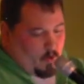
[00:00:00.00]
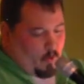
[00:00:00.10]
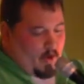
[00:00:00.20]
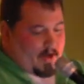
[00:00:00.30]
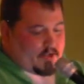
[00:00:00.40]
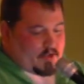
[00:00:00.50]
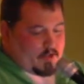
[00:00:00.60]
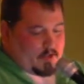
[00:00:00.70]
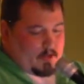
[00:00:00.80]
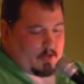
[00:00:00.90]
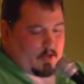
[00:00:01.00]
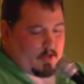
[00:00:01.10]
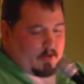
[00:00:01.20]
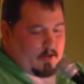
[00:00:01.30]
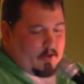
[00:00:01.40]
watch
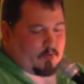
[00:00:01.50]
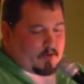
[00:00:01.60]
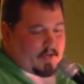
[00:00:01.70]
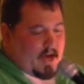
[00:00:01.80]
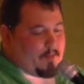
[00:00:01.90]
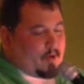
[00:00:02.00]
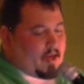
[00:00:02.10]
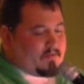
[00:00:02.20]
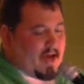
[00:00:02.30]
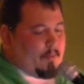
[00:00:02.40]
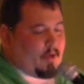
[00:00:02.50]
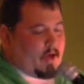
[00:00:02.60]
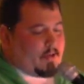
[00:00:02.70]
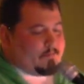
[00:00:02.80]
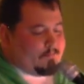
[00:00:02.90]
in real time, kind of
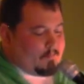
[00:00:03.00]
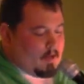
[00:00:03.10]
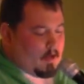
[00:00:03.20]
timeline,